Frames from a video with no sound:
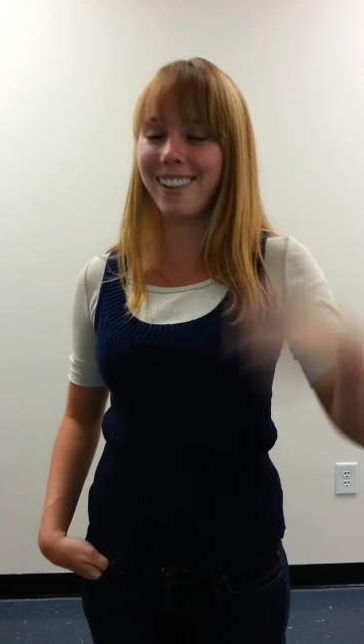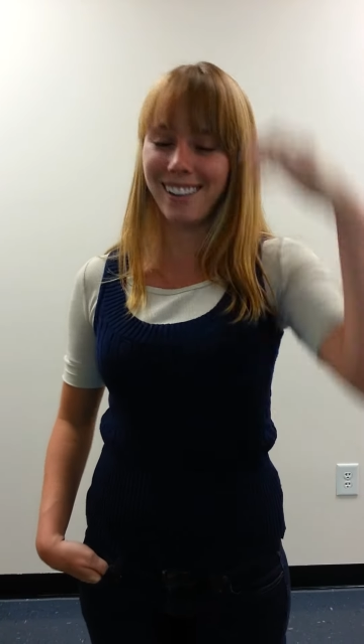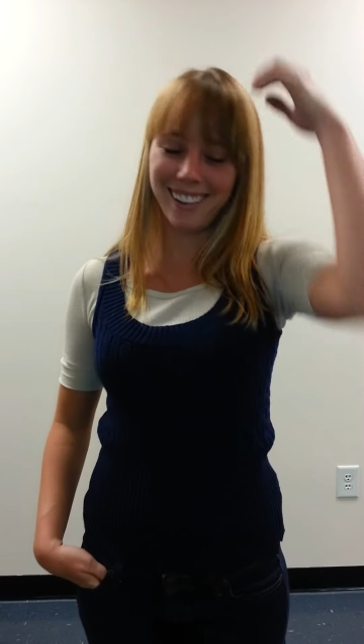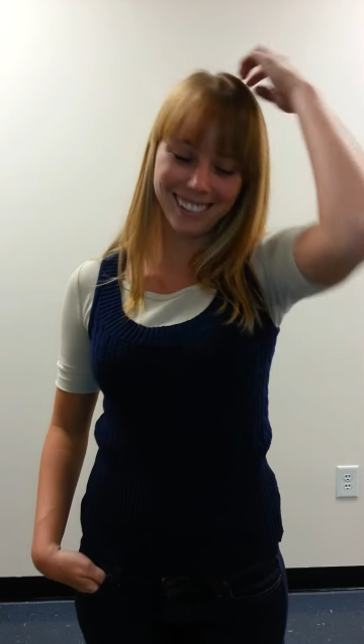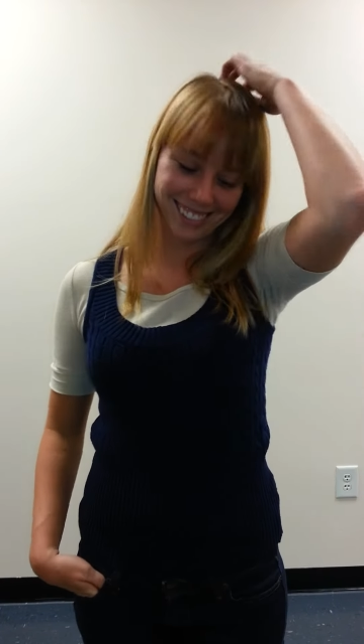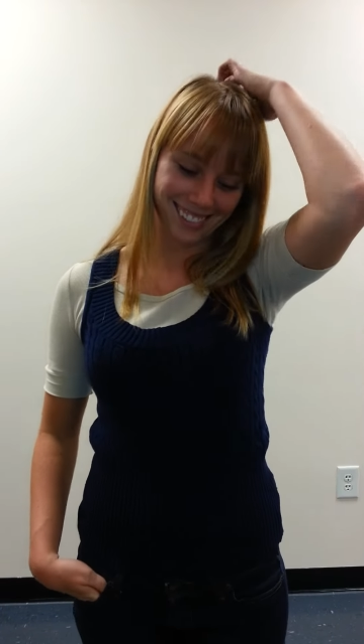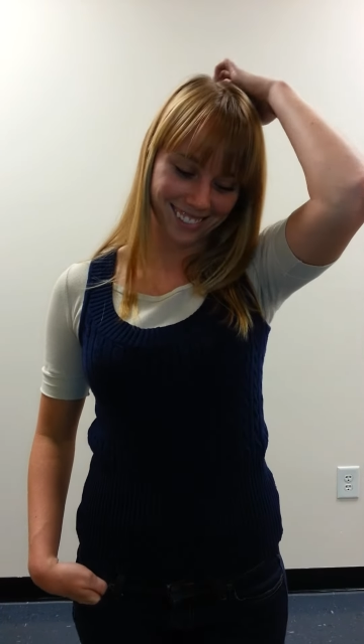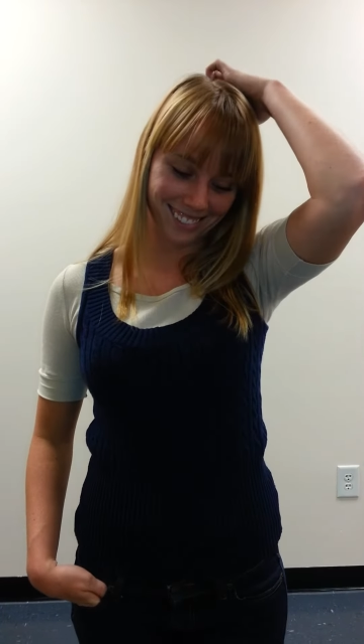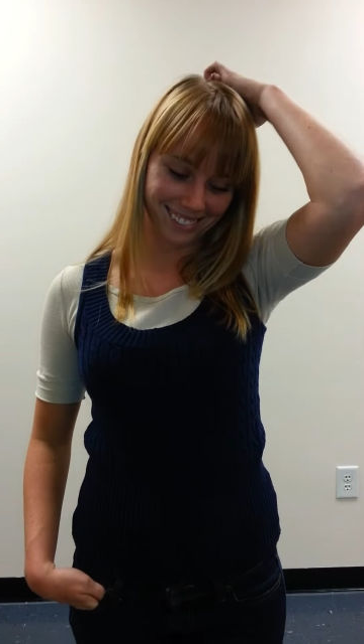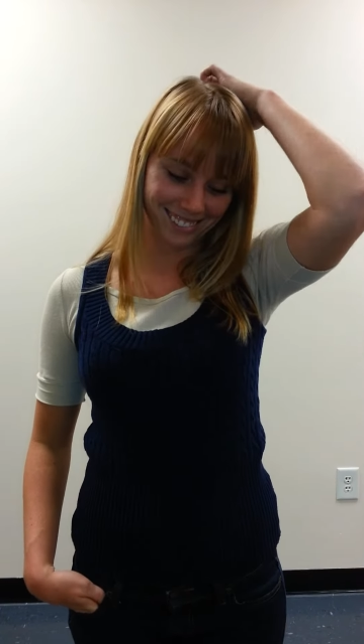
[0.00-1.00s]
well,
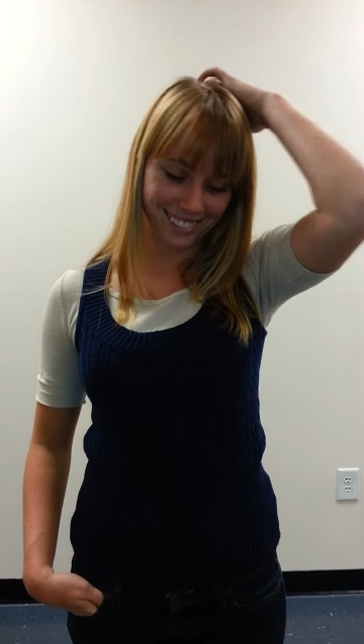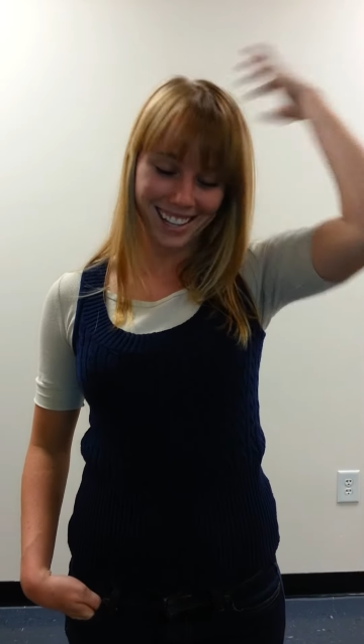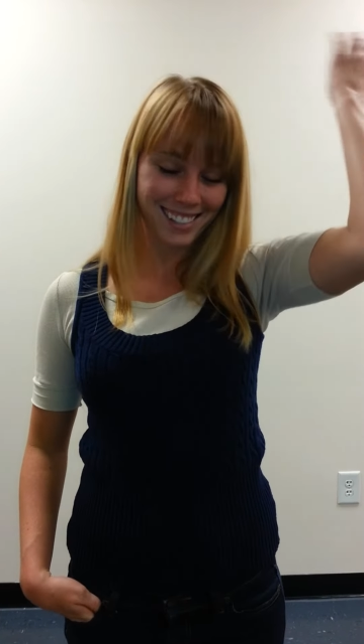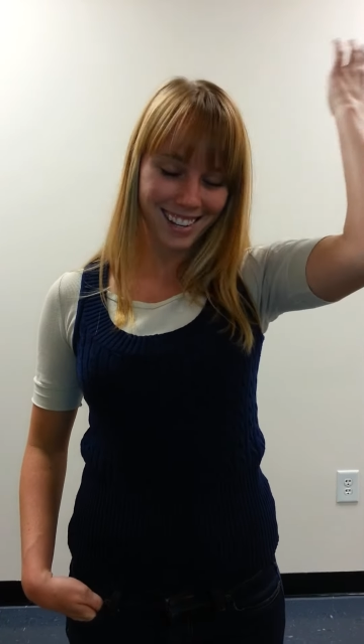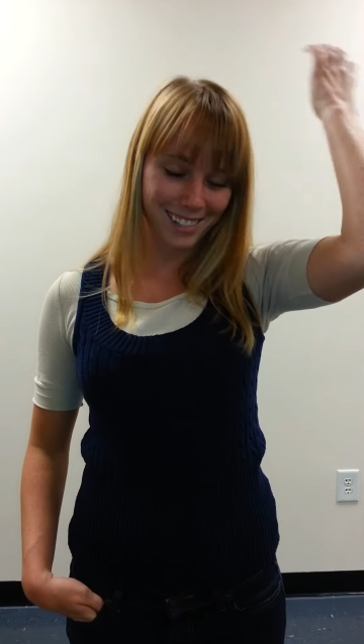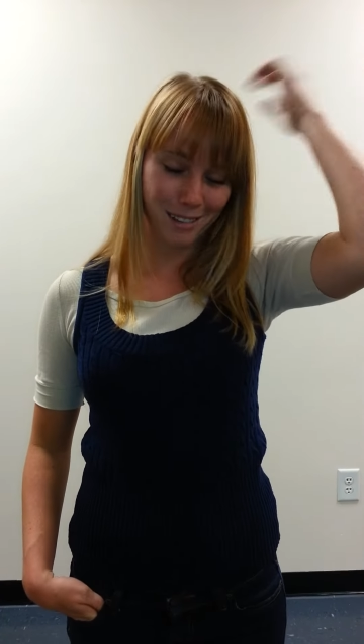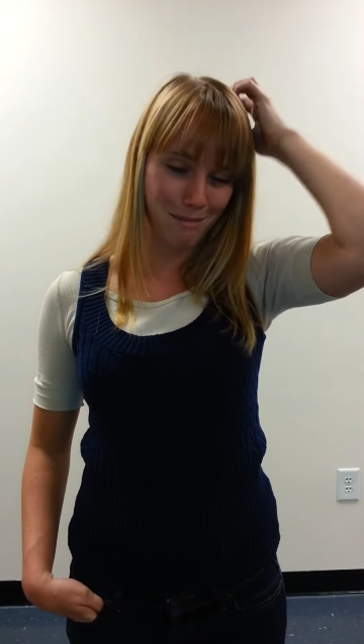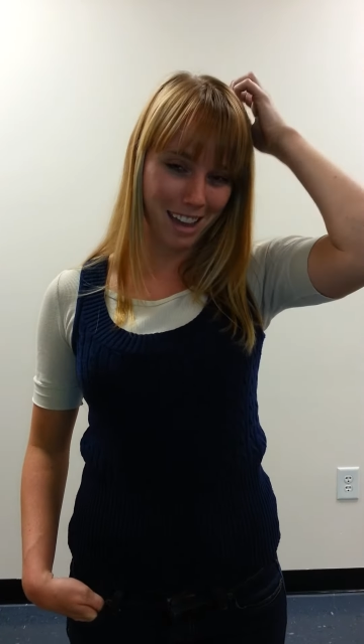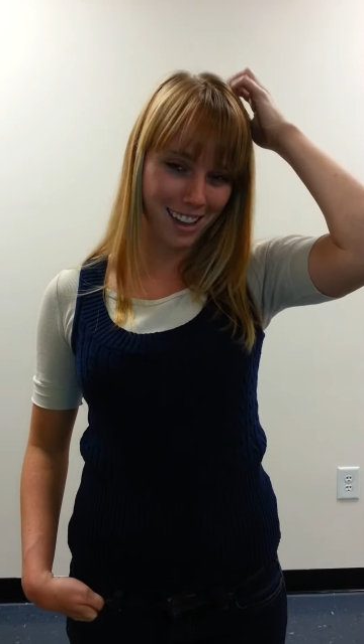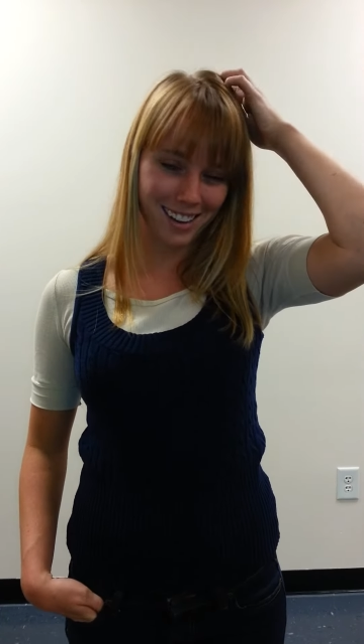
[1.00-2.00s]
that's not so
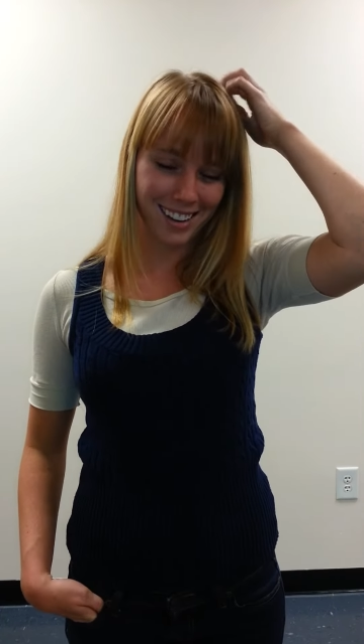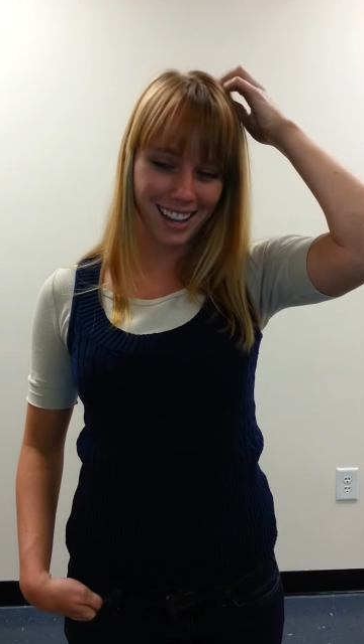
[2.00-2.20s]
bad.